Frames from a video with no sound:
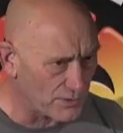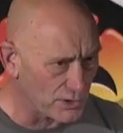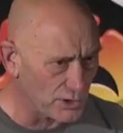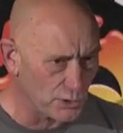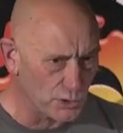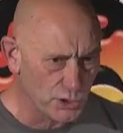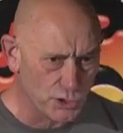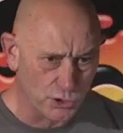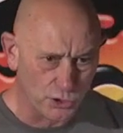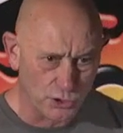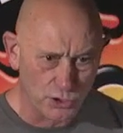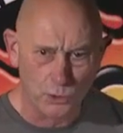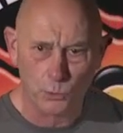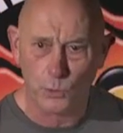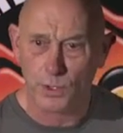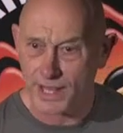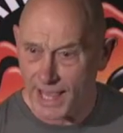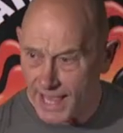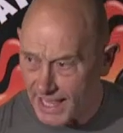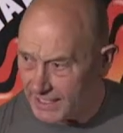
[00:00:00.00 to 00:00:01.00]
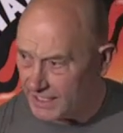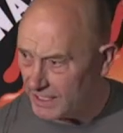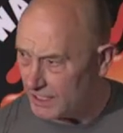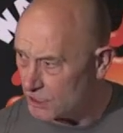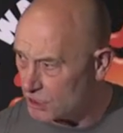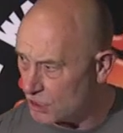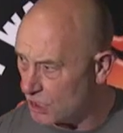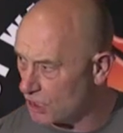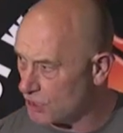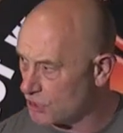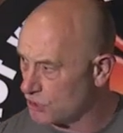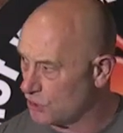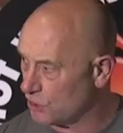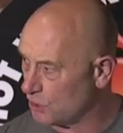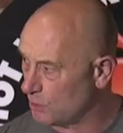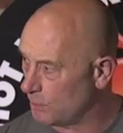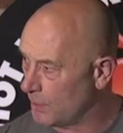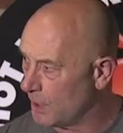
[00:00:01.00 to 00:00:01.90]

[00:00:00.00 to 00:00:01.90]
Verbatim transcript: you took with Elliot's costume